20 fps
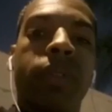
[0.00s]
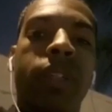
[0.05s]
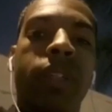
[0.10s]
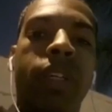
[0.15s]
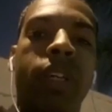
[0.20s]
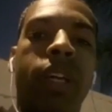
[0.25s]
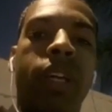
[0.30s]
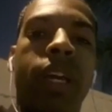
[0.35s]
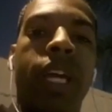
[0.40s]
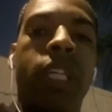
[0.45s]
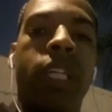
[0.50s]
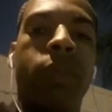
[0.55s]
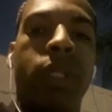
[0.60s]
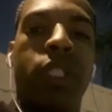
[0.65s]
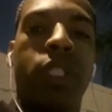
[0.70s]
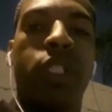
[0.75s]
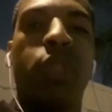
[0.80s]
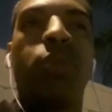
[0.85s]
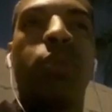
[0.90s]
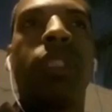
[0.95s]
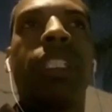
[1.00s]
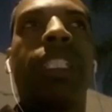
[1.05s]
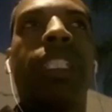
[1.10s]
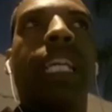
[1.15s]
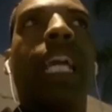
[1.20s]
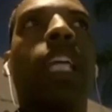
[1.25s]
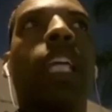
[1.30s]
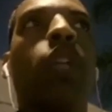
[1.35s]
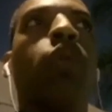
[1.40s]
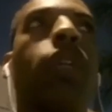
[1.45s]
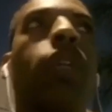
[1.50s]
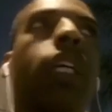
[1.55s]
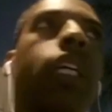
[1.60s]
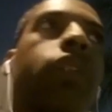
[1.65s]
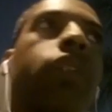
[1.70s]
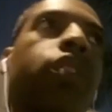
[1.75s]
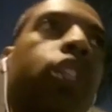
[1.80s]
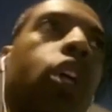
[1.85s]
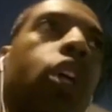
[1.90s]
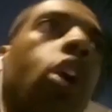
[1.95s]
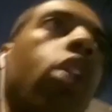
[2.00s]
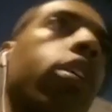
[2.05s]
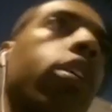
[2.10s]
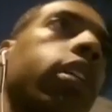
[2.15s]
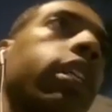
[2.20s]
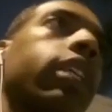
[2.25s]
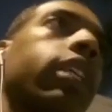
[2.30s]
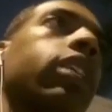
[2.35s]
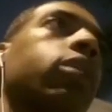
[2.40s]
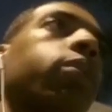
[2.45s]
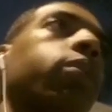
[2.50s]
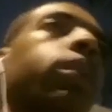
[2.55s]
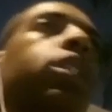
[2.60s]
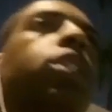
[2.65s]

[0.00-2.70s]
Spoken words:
As much as you say you love chocolate, and as much as you